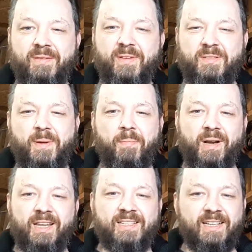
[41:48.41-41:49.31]
It's a bit
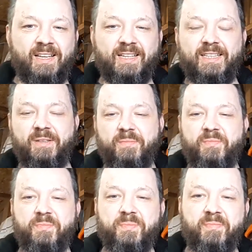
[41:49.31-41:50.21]
plant-like.
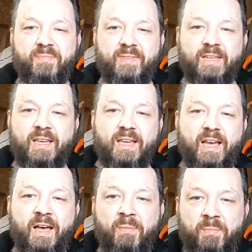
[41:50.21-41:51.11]

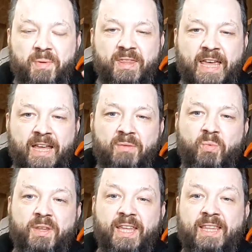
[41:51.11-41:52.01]
But then
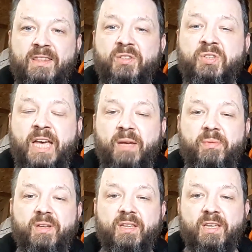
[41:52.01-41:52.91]
within the shape,
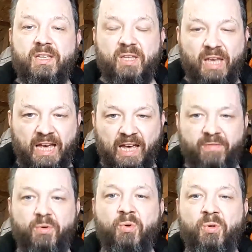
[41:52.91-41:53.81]
you
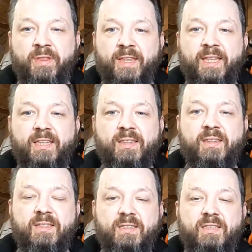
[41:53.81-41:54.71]
have all the
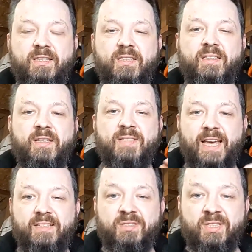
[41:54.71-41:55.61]

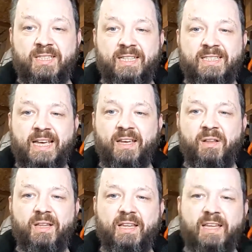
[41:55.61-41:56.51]
texture
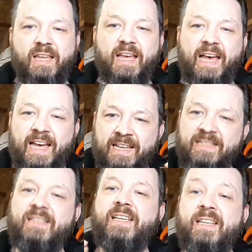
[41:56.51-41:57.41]
detail,
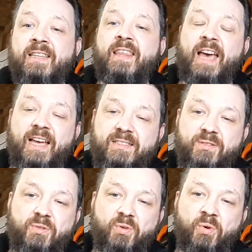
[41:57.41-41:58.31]
and in that,
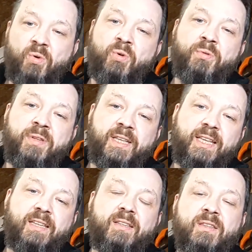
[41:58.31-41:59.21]
all
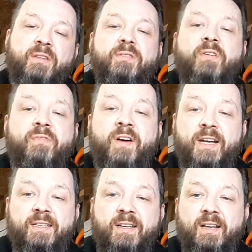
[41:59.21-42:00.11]
the
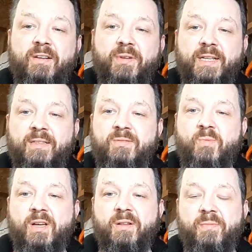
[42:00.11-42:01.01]
fine colouring as
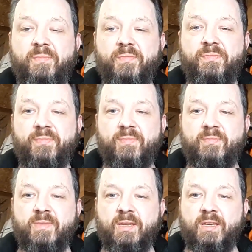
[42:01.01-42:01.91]
well.
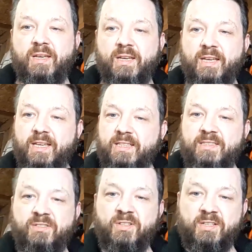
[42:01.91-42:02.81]

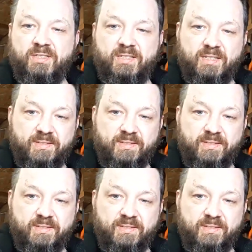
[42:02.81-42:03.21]
It's just